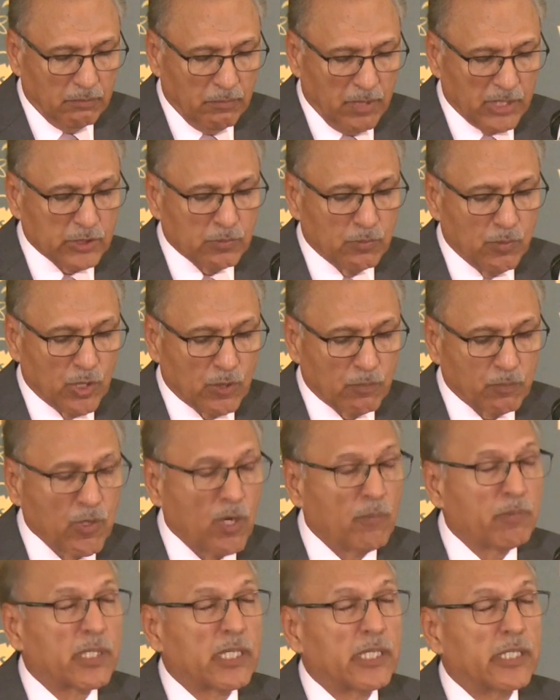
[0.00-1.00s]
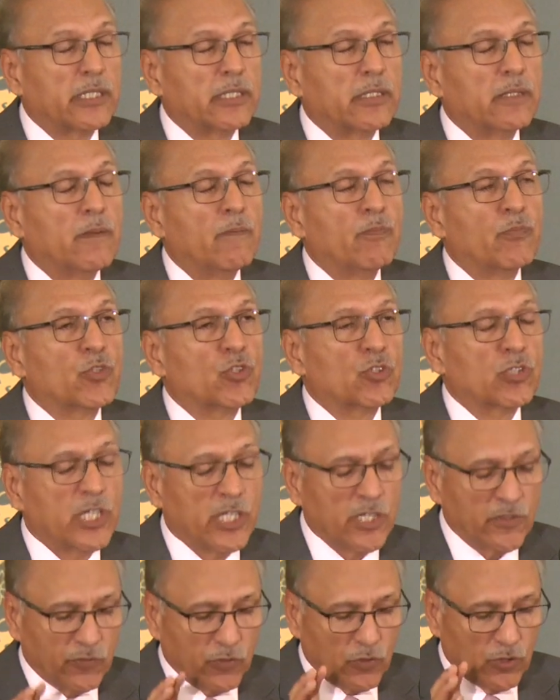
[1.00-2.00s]
much more propagated. So
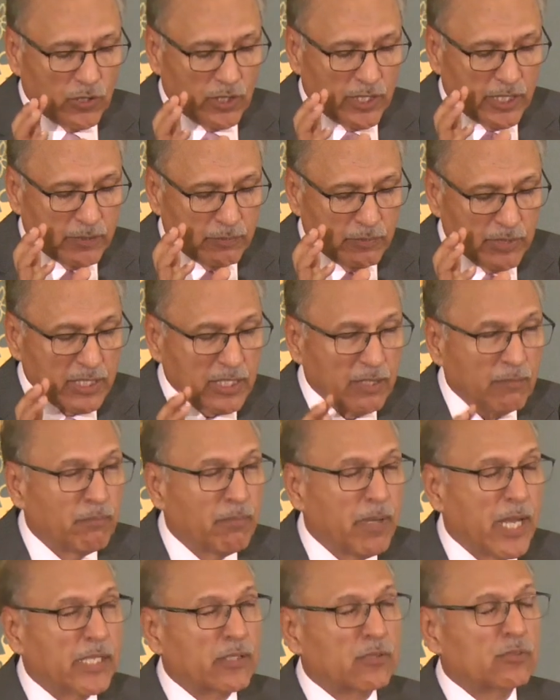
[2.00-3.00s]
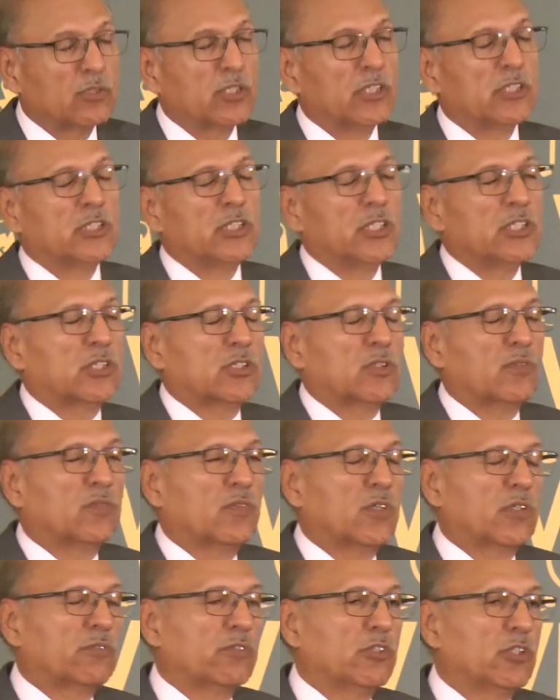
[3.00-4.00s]
therefore, let me come back to the gist of
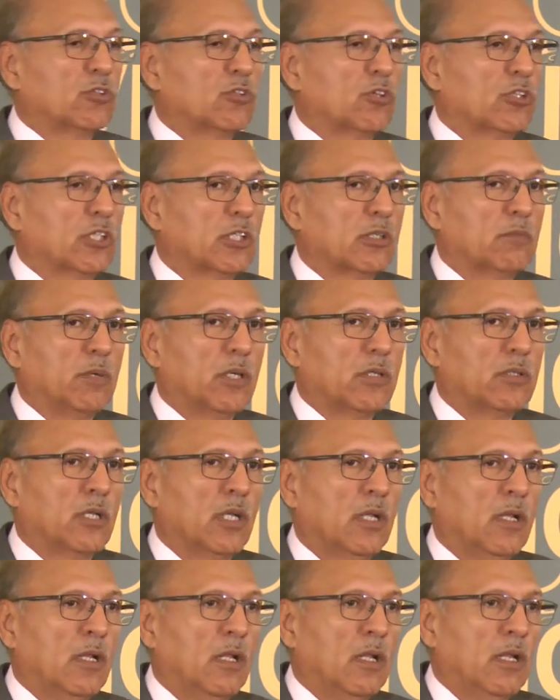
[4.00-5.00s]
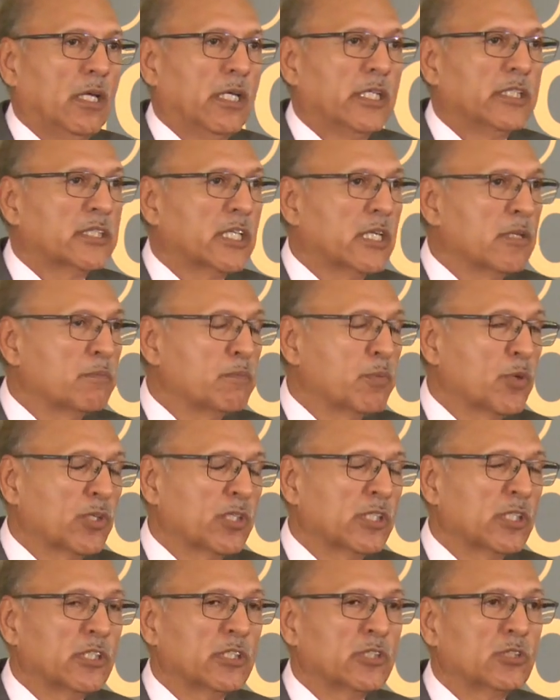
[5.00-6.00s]
what we are talking about. It's an
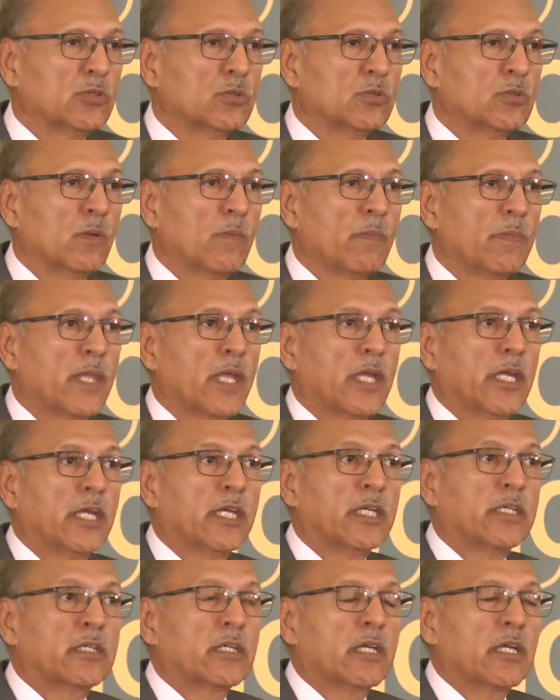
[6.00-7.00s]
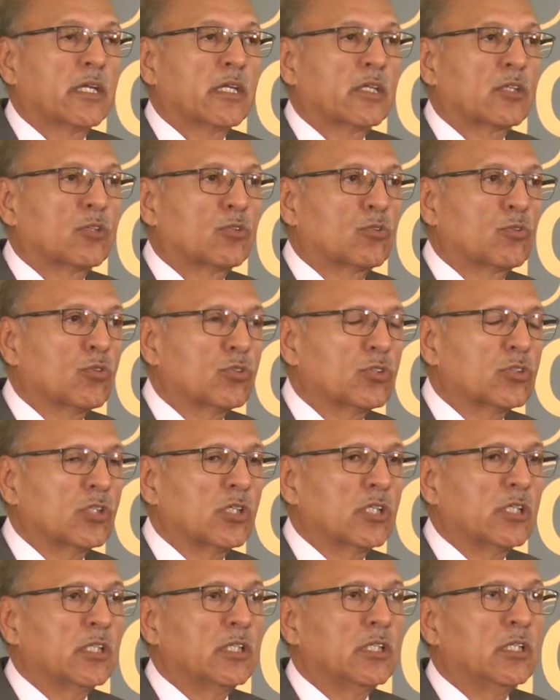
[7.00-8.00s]
important issue. It
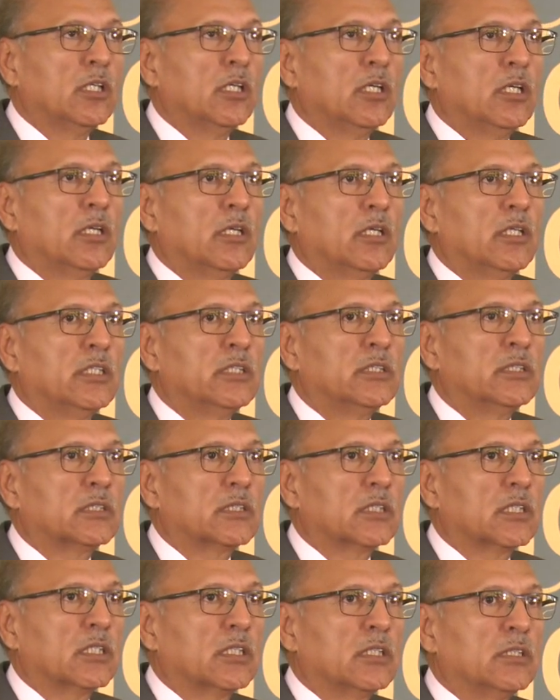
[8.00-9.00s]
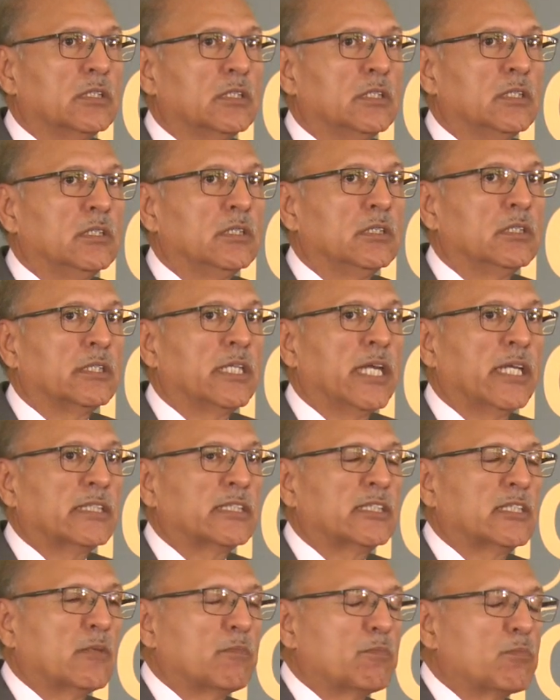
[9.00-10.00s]
totally is, uh,
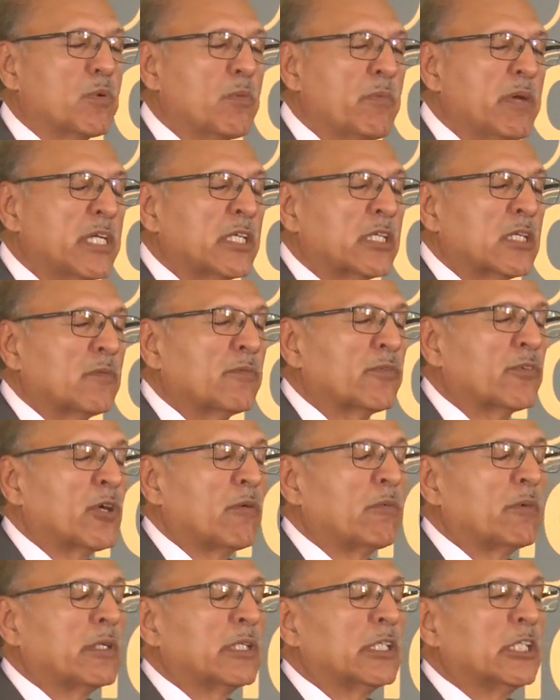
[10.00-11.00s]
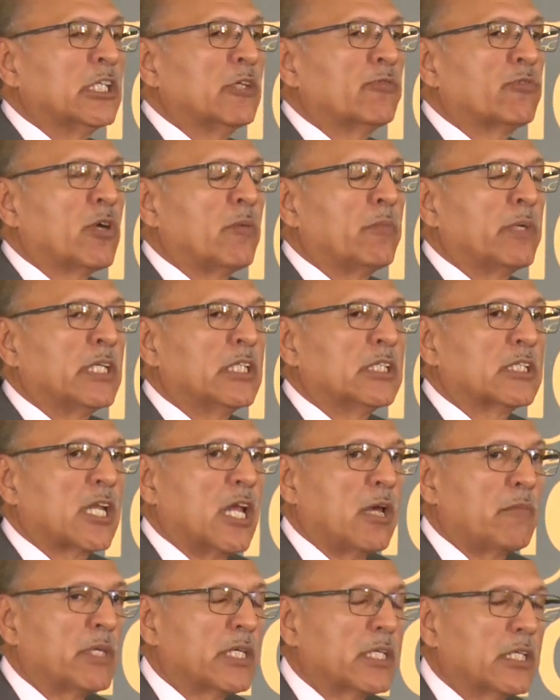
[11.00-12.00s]
gets the momentum from, a, from an
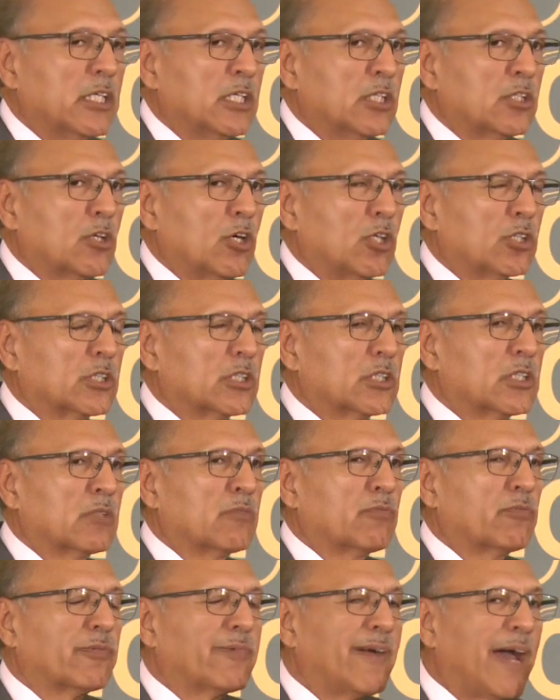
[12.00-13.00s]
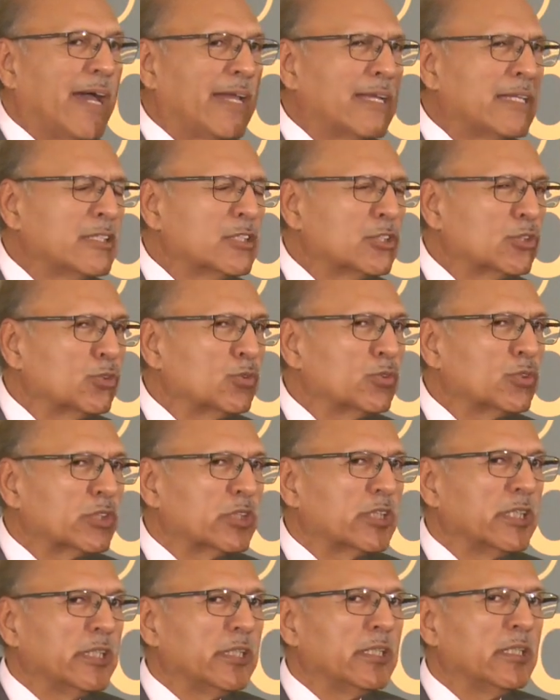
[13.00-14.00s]
Islamic ethos. The violence you
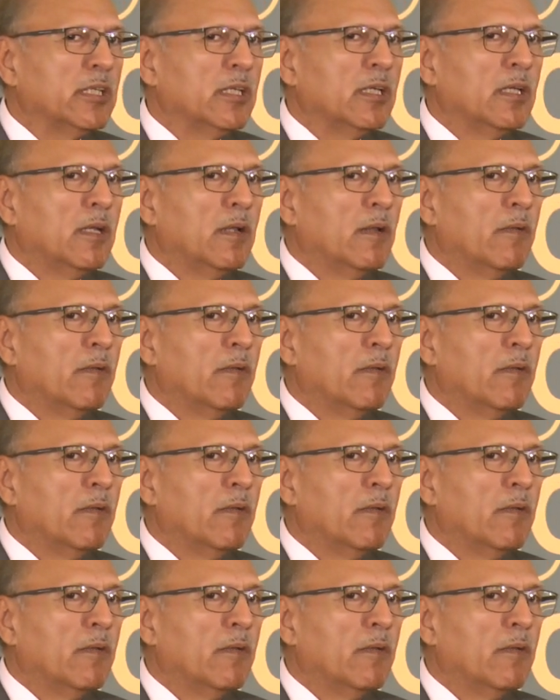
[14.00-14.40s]
see